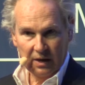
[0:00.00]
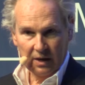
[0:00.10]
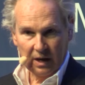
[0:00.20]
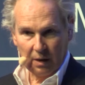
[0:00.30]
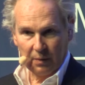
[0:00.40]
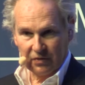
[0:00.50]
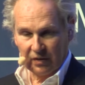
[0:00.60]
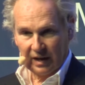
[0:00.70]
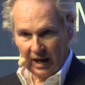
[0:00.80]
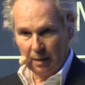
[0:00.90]
I was
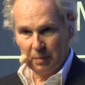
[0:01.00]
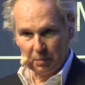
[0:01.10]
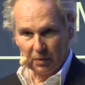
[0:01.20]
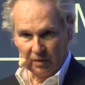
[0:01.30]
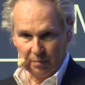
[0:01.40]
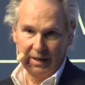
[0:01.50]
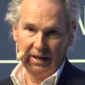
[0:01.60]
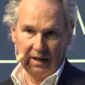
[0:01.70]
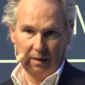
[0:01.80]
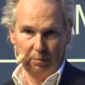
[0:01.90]
incapable of being
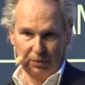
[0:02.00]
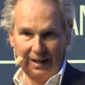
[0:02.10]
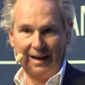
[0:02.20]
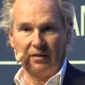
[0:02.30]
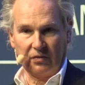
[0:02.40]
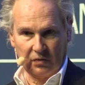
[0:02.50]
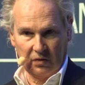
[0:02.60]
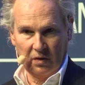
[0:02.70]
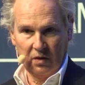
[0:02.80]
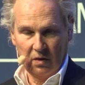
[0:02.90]
complex
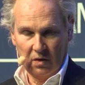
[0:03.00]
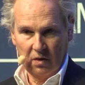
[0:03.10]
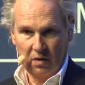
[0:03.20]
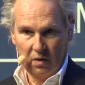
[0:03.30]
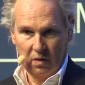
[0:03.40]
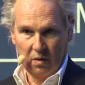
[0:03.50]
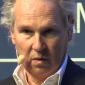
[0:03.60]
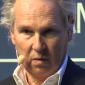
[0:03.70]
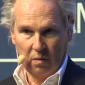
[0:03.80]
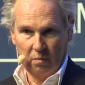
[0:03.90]

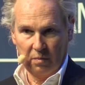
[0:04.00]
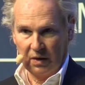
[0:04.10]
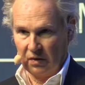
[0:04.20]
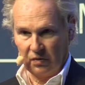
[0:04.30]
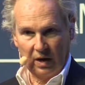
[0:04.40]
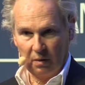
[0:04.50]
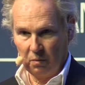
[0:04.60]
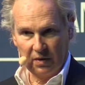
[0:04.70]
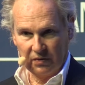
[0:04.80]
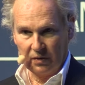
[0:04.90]
because I
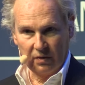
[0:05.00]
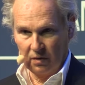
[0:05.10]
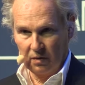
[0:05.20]
wasn't